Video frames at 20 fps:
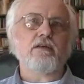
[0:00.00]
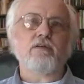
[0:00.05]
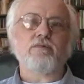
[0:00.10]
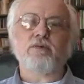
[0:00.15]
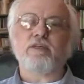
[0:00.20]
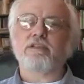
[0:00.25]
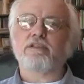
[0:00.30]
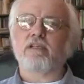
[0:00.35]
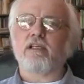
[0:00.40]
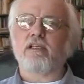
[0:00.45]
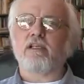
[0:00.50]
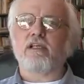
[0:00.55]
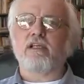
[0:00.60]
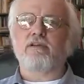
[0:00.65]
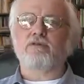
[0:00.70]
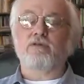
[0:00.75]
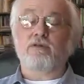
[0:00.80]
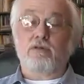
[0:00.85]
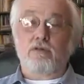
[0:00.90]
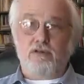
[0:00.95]
in which they
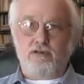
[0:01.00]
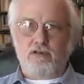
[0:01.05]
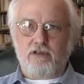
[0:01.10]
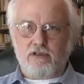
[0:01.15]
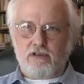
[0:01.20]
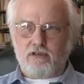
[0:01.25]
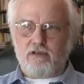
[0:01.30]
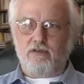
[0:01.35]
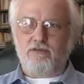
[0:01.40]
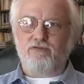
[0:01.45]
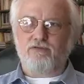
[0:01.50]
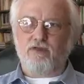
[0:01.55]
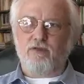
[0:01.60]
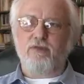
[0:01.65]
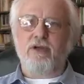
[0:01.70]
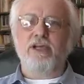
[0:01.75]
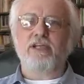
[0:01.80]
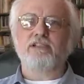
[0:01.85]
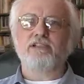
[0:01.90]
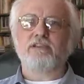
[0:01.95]
lived, or in the
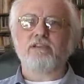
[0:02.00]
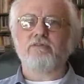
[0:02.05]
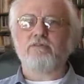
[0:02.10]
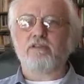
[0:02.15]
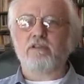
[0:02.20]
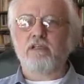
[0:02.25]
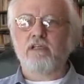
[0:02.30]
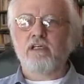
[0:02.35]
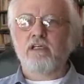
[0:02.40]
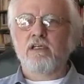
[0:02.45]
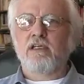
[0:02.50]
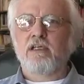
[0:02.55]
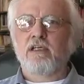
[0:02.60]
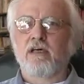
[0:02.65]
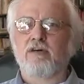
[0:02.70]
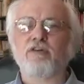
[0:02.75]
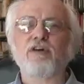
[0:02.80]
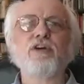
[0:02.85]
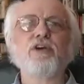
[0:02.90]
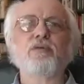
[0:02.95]
formation
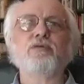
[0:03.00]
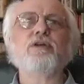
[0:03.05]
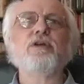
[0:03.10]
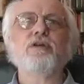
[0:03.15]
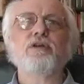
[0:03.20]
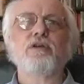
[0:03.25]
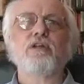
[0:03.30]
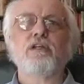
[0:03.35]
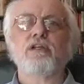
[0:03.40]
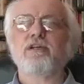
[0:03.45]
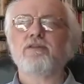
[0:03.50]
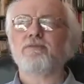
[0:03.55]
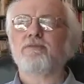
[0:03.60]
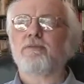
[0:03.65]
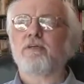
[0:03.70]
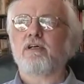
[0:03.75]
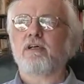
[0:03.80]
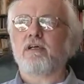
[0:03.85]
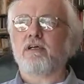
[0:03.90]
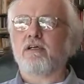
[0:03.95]
of a community
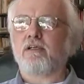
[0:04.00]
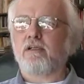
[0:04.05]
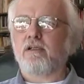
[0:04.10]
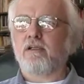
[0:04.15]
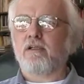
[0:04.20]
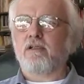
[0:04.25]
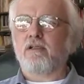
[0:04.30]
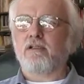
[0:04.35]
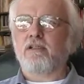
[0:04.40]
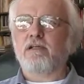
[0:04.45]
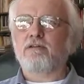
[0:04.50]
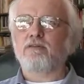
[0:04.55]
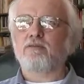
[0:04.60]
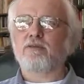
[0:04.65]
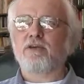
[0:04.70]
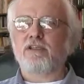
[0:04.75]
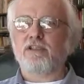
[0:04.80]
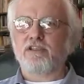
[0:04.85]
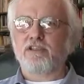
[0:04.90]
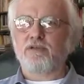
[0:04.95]
that they
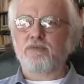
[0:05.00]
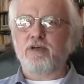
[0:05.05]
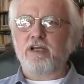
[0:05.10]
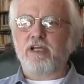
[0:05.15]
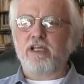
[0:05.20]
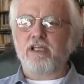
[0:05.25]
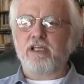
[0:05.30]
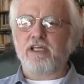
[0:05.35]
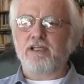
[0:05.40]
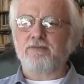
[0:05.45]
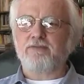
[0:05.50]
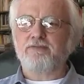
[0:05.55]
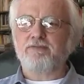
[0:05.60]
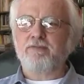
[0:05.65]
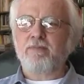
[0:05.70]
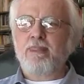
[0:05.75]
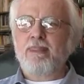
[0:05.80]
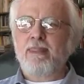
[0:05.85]
were participating in.